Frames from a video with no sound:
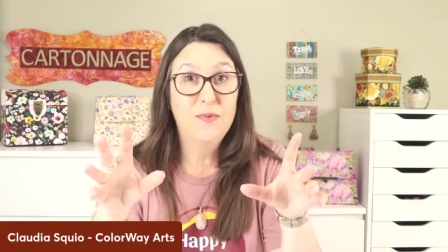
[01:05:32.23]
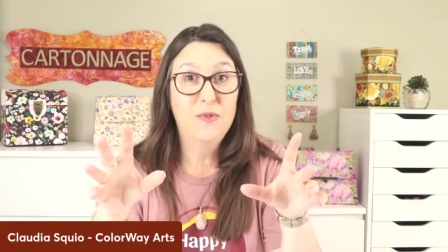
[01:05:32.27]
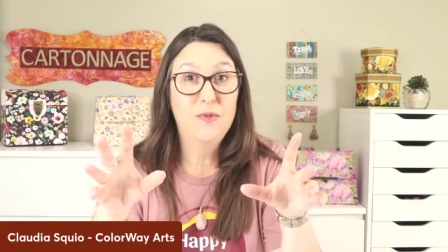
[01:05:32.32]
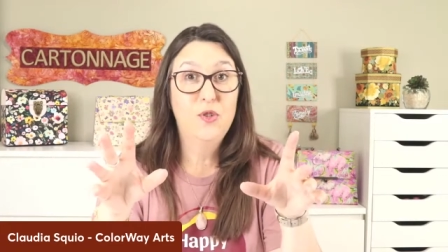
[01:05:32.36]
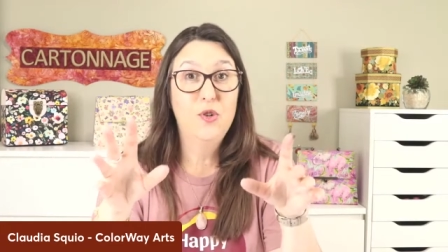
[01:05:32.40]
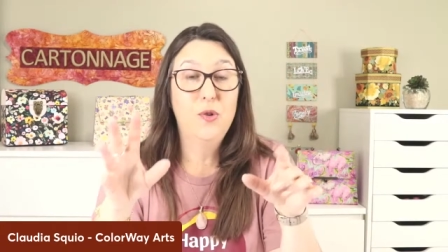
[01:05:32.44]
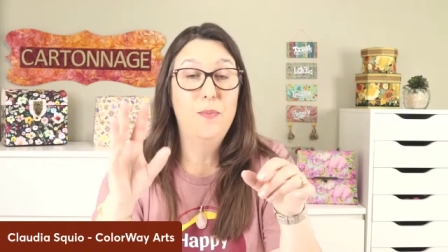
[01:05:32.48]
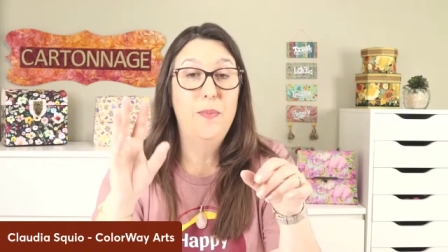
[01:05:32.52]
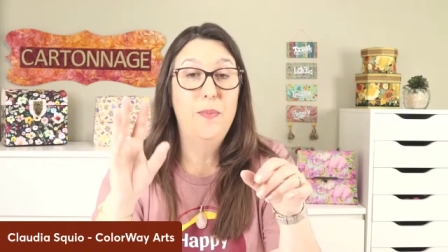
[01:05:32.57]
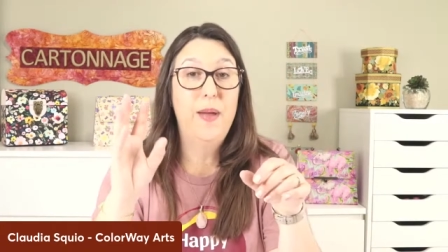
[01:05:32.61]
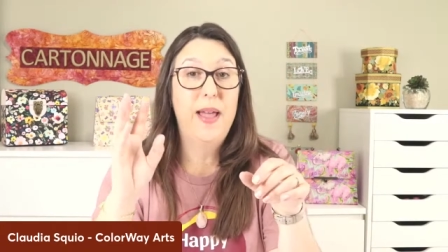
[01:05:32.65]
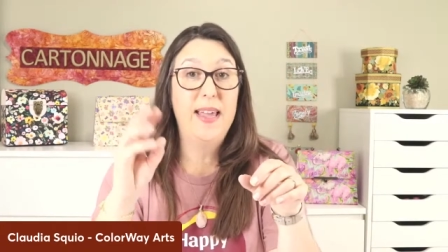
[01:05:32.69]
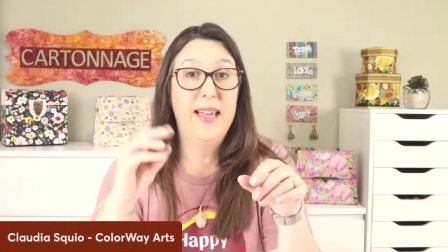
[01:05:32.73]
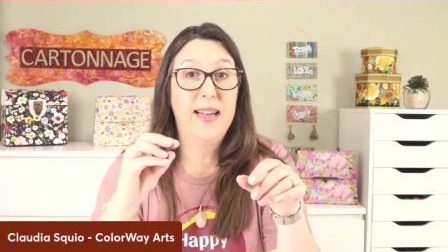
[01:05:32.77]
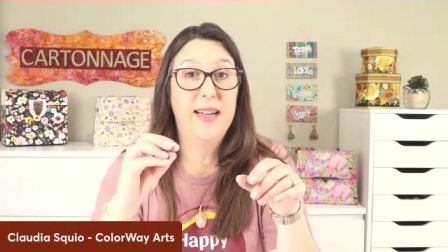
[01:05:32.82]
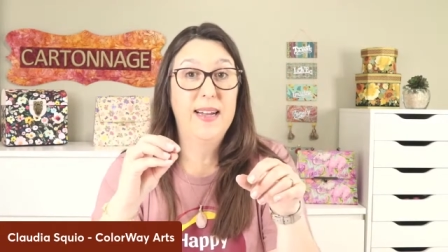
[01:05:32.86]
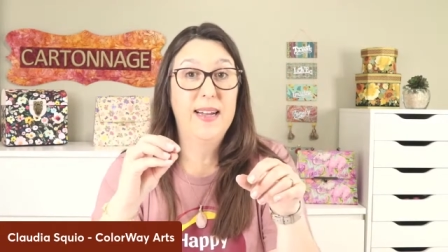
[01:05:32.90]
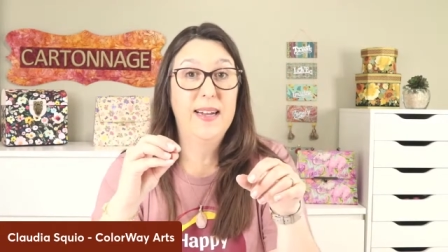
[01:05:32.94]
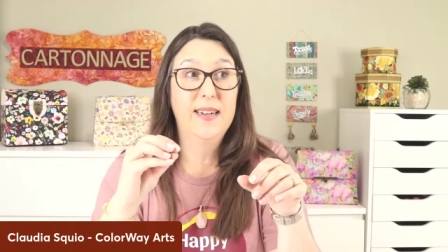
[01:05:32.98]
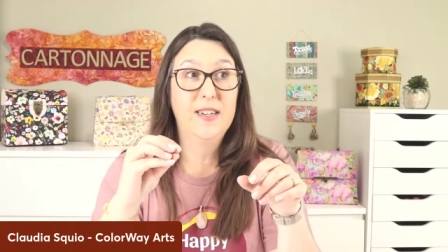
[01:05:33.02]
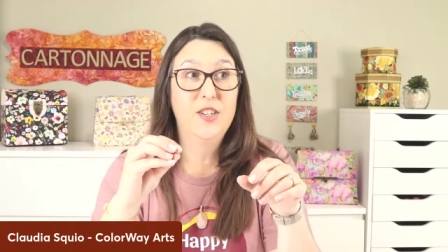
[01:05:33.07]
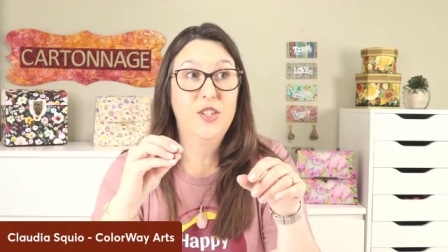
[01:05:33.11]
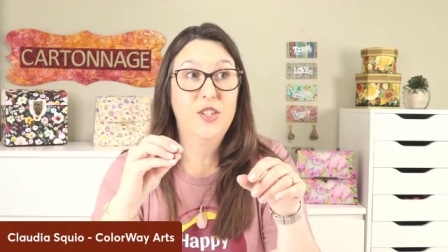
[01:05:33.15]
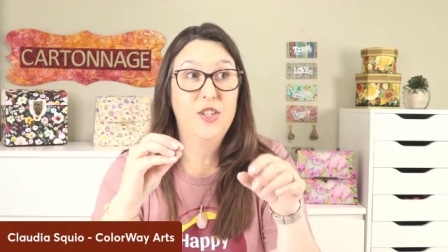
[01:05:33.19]
to make
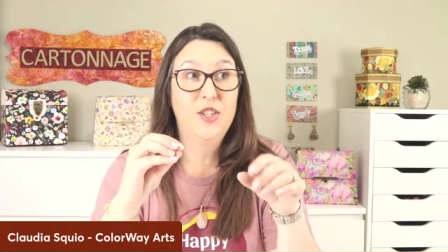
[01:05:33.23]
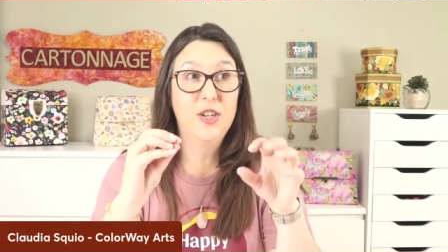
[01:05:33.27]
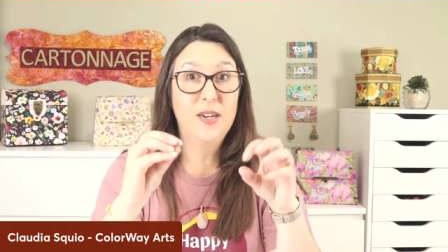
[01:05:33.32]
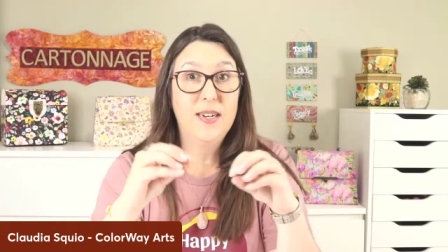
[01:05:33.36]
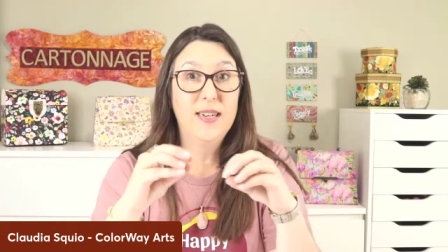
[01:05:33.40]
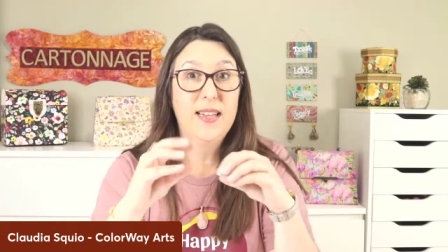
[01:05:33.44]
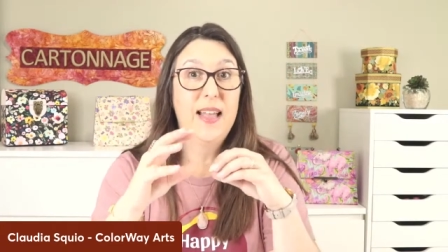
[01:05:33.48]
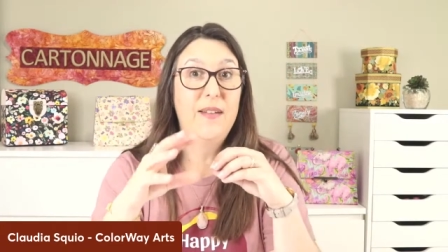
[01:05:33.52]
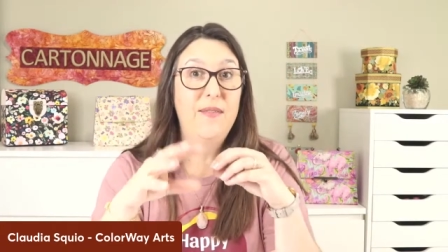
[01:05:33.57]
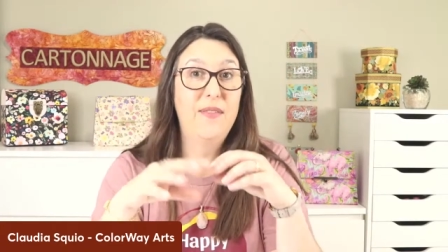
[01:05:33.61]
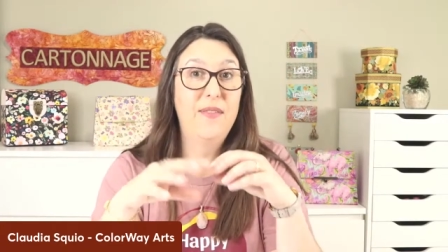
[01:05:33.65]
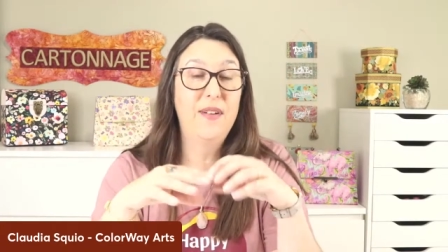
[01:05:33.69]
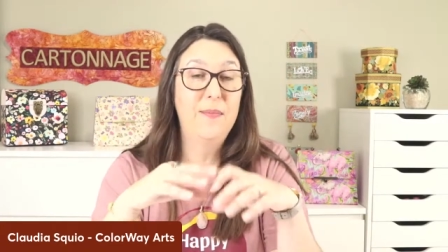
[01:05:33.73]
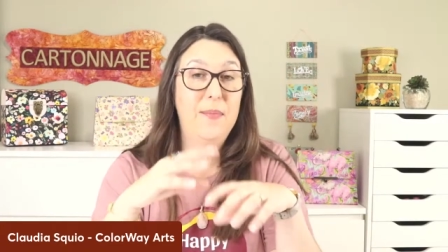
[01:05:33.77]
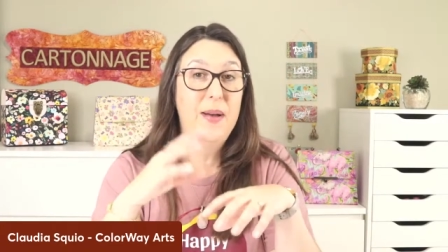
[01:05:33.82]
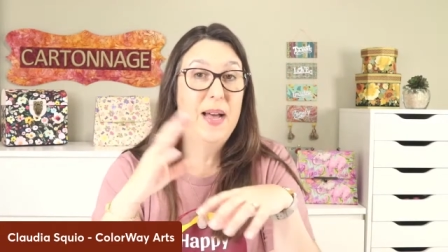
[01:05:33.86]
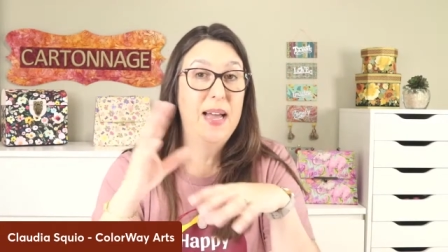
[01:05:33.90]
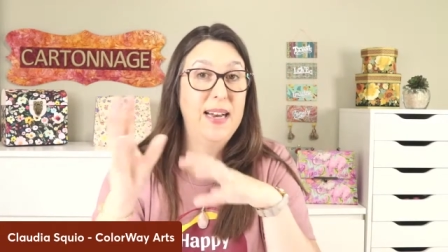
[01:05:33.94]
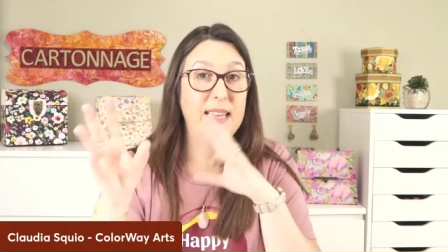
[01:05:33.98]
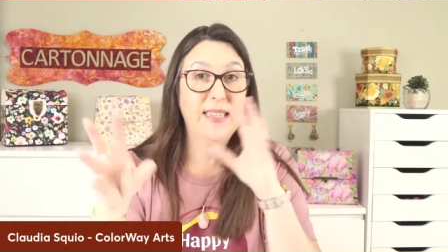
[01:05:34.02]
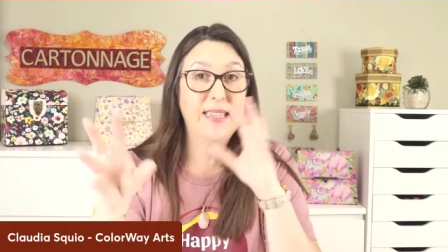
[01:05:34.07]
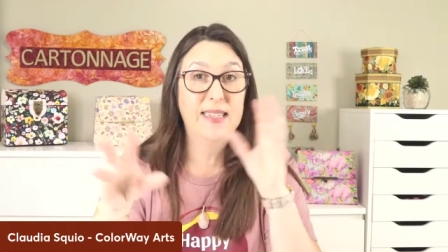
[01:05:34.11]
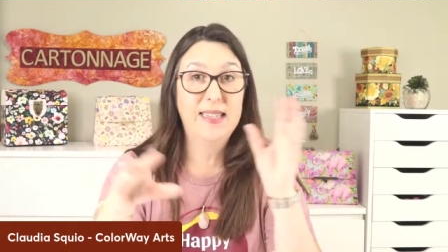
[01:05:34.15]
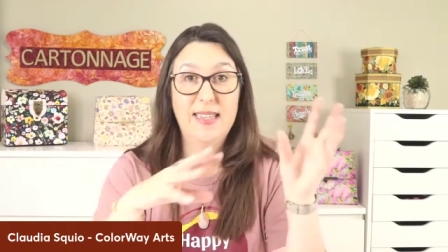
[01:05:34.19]
uh, sure that
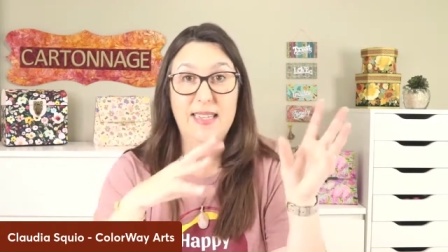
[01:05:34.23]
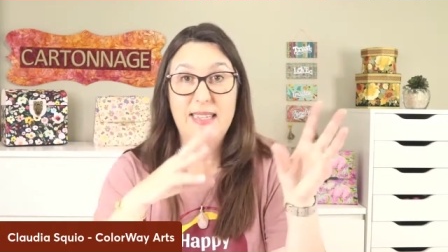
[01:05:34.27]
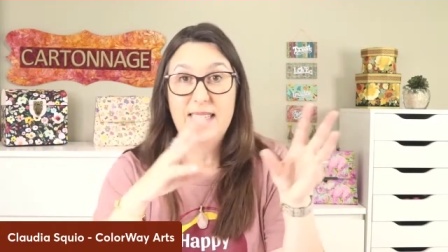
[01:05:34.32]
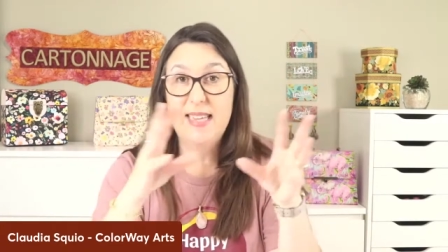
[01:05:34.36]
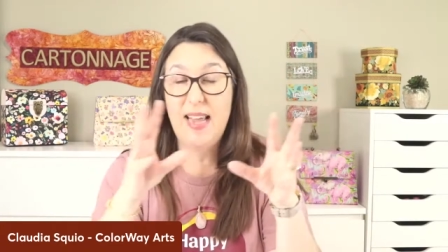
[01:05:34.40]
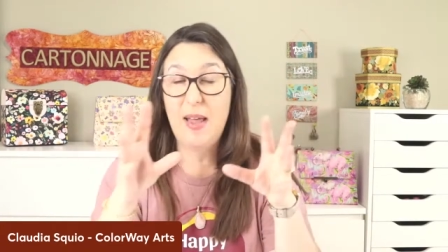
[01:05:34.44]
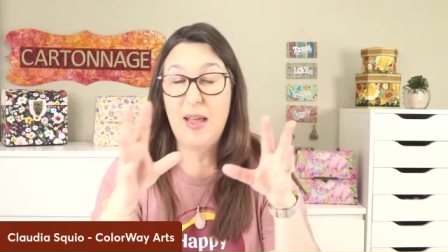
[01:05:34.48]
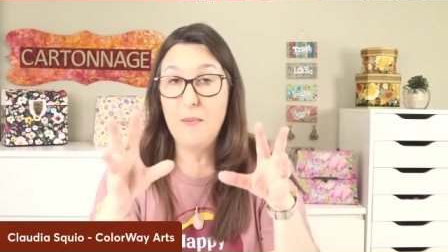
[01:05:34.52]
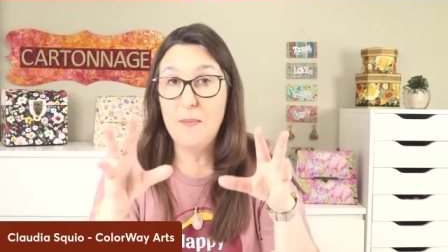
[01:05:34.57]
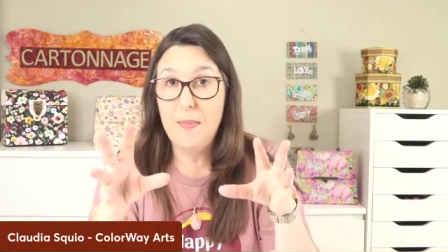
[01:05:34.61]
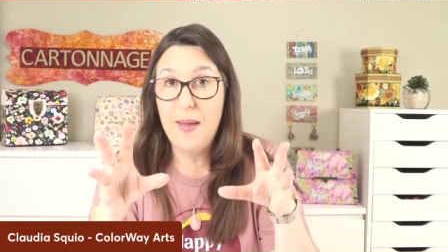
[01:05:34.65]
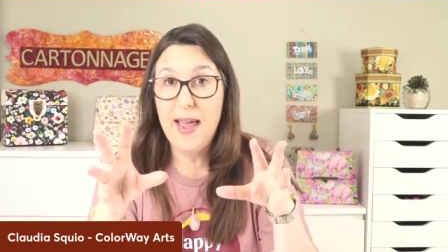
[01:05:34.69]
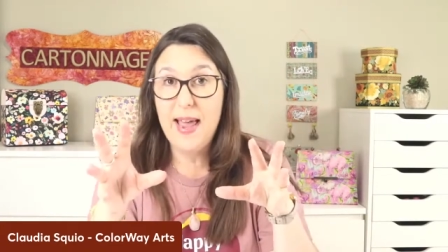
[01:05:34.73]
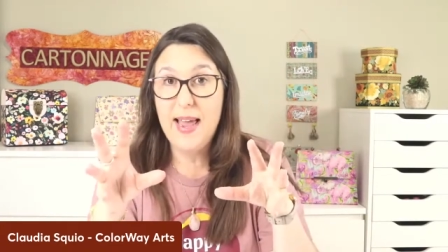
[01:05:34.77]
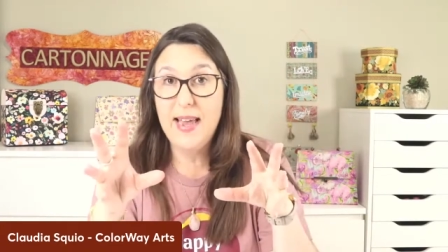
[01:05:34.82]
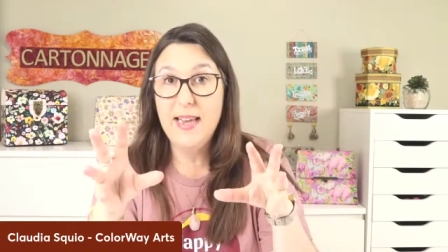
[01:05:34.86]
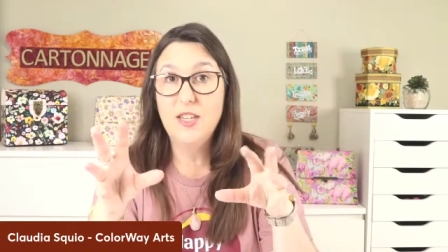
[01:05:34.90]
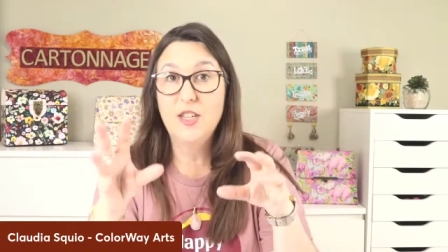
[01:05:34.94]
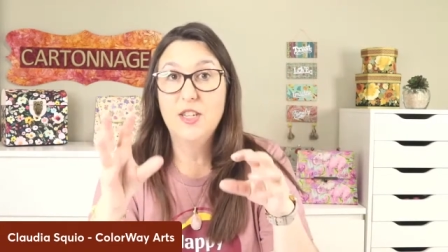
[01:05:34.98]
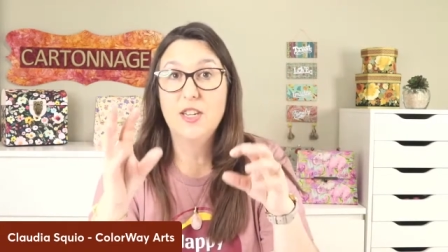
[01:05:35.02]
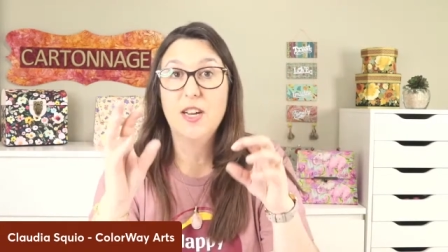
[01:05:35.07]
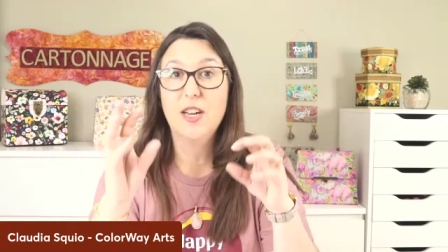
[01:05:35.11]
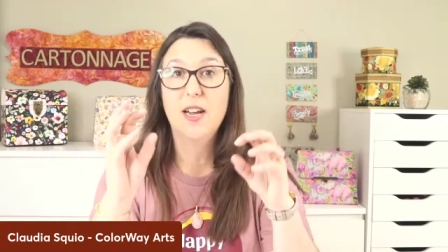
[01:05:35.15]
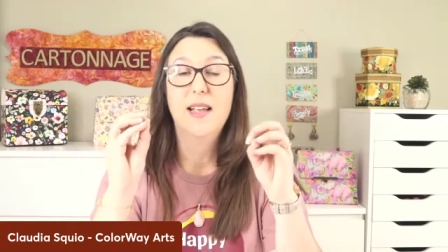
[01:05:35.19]
everybody is in the same
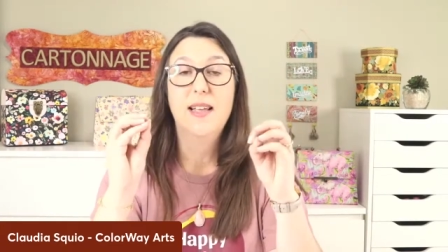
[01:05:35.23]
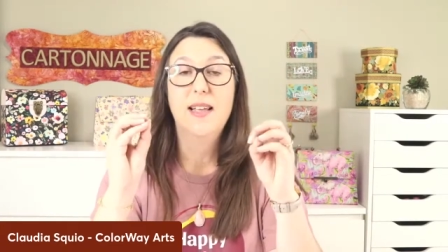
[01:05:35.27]
page,